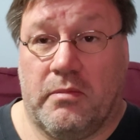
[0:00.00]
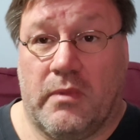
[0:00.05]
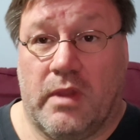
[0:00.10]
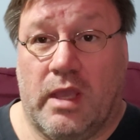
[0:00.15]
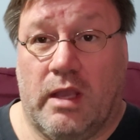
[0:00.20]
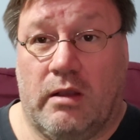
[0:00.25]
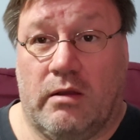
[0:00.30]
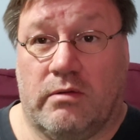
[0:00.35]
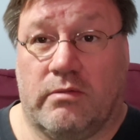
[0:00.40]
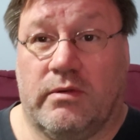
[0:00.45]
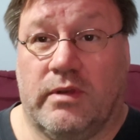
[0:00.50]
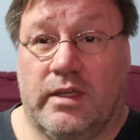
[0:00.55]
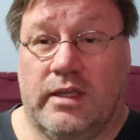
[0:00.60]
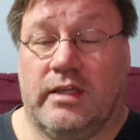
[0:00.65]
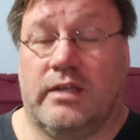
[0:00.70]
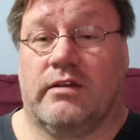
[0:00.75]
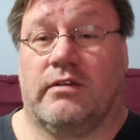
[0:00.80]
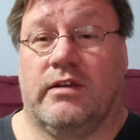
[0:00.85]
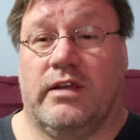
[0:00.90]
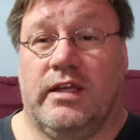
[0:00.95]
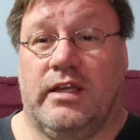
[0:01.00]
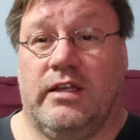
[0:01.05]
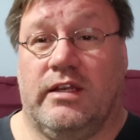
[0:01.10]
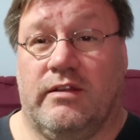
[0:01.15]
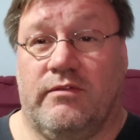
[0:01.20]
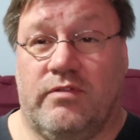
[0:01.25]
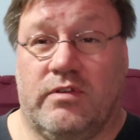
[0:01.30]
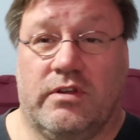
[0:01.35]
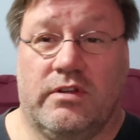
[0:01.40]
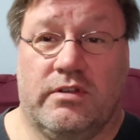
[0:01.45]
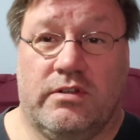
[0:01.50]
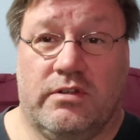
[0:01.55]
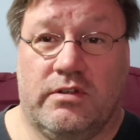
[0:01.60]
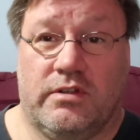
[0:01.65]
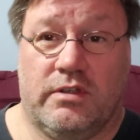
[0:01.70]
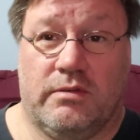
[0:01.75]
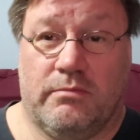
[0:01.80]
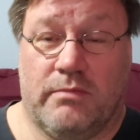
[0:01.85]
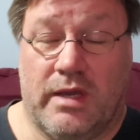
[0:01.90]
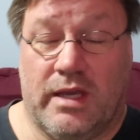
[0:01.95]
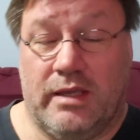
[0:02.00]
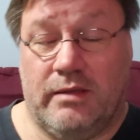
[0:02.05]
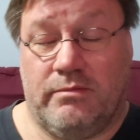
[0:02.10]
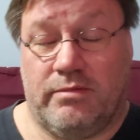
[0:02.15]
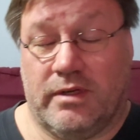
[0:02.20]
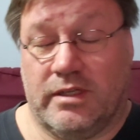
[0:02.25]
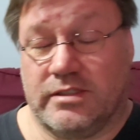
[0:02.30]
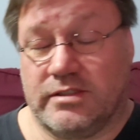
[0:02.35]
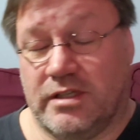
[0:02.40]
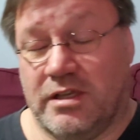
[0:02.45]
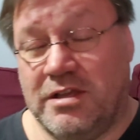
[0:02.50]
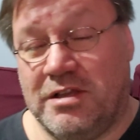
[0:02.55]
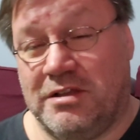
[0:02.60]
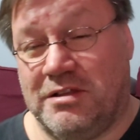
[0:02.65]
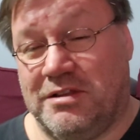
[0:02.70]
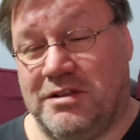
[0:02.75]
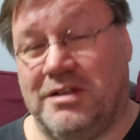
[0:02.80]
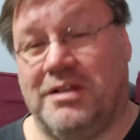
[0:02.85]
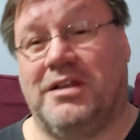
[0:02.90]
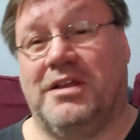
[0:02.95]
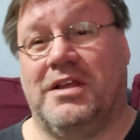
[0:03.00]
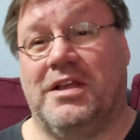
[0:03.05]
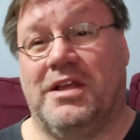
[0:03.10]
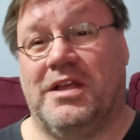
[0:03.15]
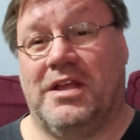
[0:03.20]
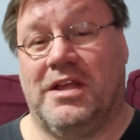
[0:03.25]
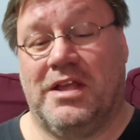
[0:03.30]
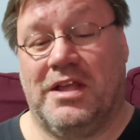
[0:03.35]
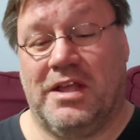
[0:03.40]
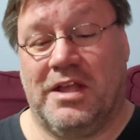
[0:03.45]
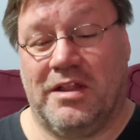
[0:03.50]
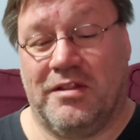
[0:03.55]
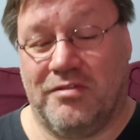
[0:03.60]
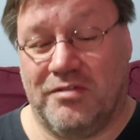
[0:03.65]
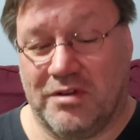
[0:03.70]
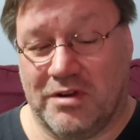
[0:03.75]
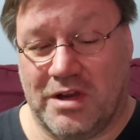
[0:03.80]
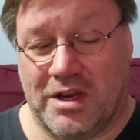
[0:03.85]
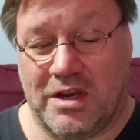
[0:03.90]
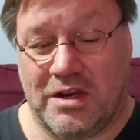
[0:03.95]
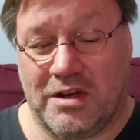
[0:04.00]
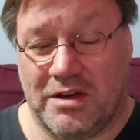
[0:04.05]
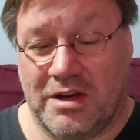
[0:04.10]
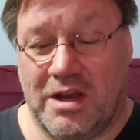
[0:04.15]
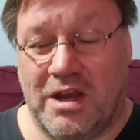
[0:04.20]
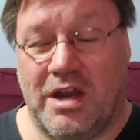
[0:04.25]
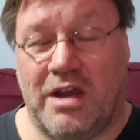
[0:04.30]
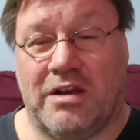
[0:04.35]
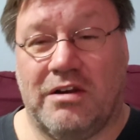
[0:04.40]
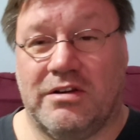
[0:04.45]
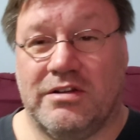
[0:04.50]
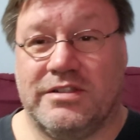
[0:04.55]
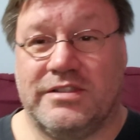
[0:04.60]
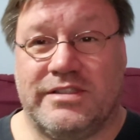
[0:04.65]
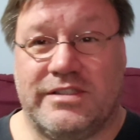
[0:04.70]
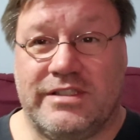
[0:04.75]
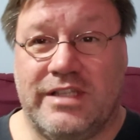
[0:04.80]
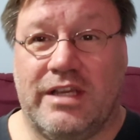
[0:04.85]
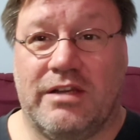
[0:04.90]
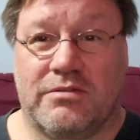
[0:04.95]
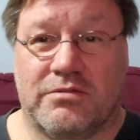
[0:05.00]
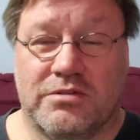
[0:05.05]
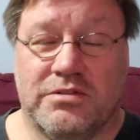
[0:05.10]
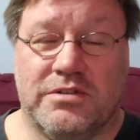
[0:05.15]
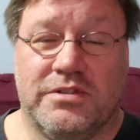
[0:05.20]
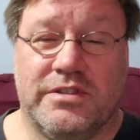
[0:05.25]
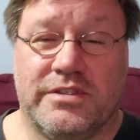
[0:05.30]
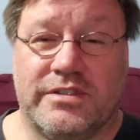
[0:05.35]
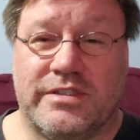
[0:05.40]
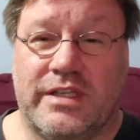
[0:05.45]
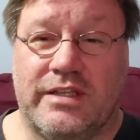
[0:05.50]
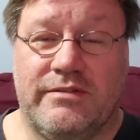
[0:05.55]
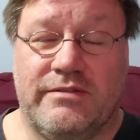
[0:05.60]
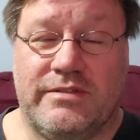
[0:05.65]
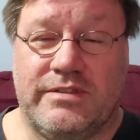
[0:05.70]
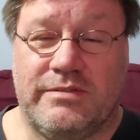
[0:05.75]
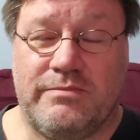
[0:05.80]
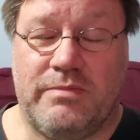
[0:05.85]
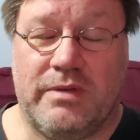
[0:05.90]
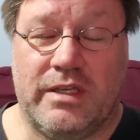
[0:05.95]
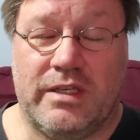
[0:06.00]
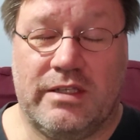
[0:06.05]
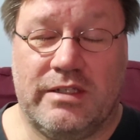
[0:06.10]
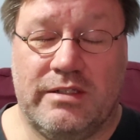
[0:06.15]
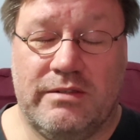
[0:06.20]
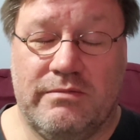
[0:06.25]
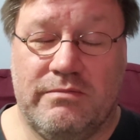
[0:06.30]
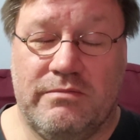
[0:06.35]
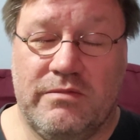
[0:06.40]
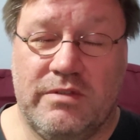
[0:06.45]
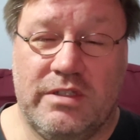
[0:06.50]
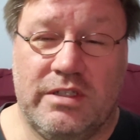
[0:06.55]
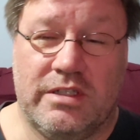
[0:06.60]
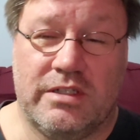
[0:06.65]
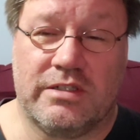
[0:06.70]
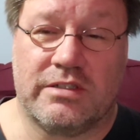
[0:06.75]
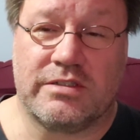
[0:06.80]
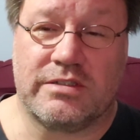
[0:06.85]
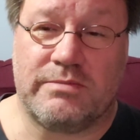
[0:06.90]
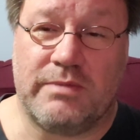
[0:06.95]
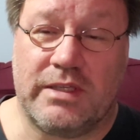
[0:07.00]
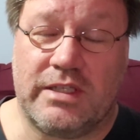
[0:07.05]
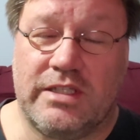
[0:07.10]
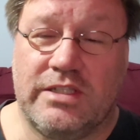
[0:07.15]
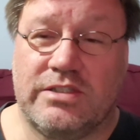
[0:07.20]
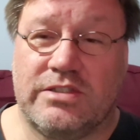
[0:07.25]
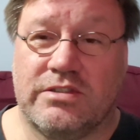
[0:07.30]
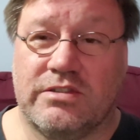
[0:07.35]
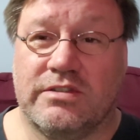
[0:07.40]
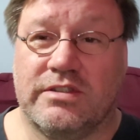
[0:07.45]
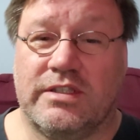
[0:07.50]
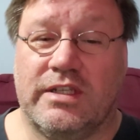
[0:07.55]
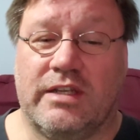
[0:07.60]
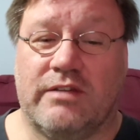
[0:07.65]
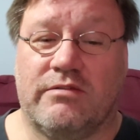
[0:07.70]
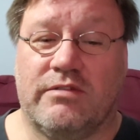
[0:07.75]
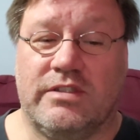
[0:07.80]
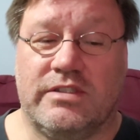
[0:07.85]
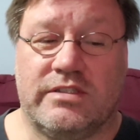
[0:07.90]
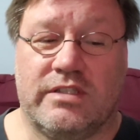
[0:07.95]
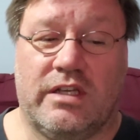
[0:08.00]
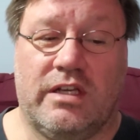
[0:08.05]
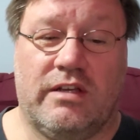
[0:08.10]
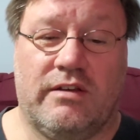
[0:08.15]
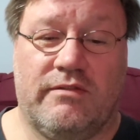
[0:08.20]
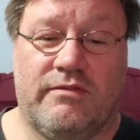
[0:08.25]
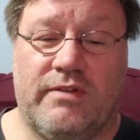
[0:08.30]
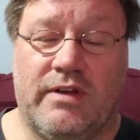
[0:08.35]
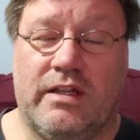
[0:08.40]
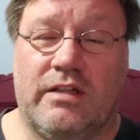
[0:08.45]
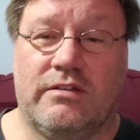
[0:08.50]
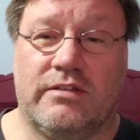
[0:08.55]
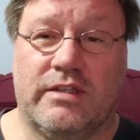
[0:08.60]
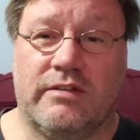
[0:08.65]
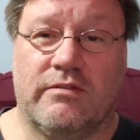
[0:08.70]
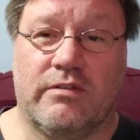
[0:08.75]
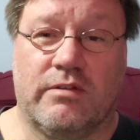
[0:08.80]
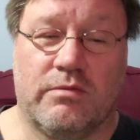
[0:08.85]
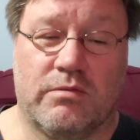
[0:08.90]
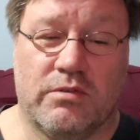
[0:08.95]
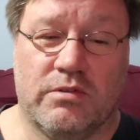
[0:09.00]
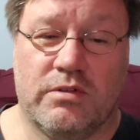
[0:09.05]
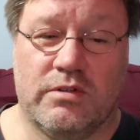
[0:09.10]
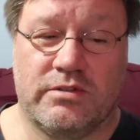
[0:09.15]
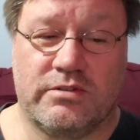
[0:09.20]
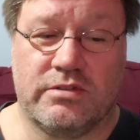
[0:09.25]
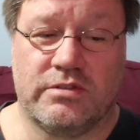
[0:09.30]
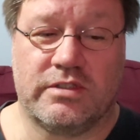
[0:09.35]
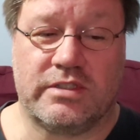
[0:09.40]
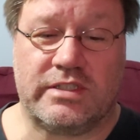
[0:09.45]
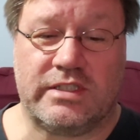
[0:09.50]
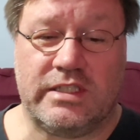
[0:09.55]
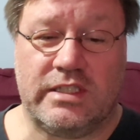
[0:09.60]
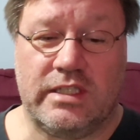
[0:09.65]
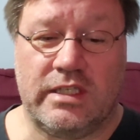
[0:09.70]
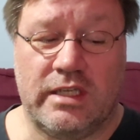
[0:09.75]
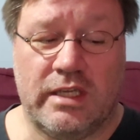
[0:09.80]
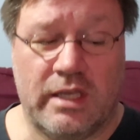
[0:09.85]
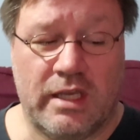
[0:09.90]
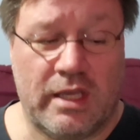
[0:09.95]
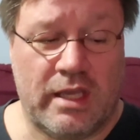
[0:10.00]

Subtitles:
I'll reiterate, if you're doing my puzzle, there are hard set rules, and I've spent years making sure that every solve followed every rule to the T.